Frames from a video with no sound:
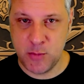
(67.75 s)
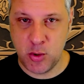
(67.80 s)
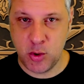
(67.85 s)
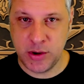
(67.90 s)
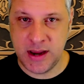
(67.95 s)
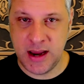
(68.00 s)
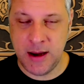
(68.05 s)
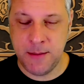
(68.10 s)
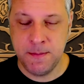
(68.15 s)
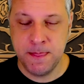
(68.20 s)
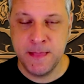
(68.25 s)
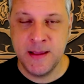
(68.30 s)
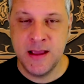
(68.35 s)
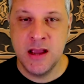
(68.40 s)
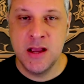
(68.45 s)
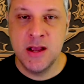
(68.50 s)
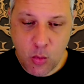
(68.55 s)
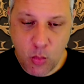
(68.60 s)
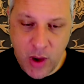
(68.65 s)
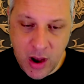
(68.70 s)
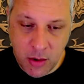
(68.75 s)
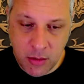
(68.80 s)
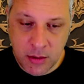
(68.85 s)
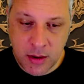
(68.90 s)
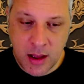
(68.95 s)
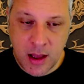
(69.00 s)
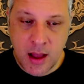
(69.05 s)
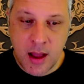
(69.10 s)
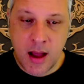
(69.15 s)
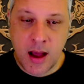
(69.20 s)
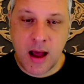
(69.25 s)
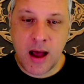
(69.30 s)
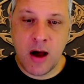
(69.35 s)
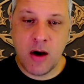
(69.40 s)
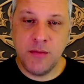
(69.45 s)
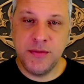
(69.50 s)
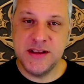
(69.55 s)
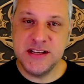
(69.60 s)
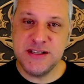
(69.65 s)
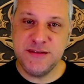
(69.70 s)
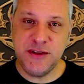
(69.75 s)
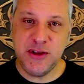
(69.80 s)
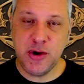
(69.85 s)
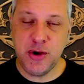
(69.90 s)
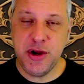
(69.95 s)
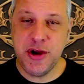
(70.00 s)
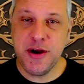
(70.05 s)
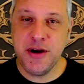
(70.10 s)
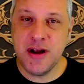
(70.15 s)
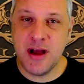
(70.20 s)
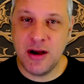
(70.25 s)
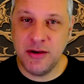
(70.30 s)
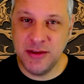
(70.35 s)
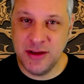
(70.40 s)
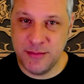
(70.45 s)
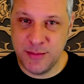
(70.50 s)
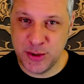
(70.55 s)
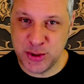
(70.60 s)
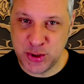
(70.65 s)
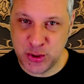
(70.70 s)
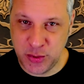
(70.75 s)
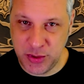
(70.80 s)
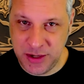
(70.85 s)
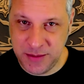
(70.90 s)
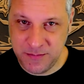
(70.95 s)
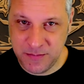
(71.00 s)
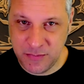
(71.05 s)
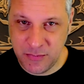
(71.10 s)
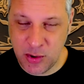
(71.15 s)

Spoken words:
Okay, well, on this video here now, number 3,